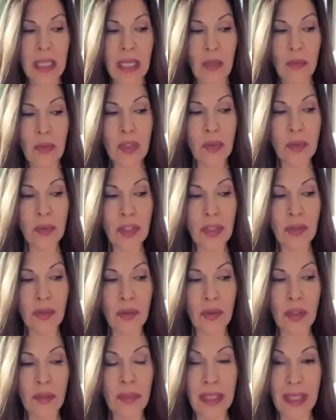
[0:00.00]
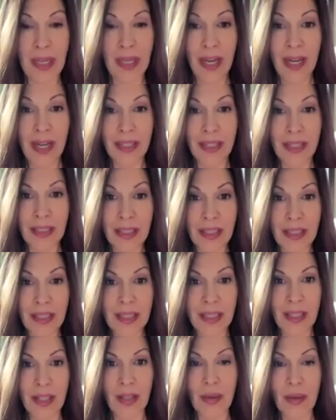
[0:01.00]
Which one are you going to be on?
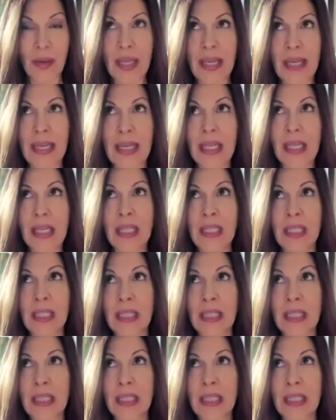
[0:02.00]
Okay.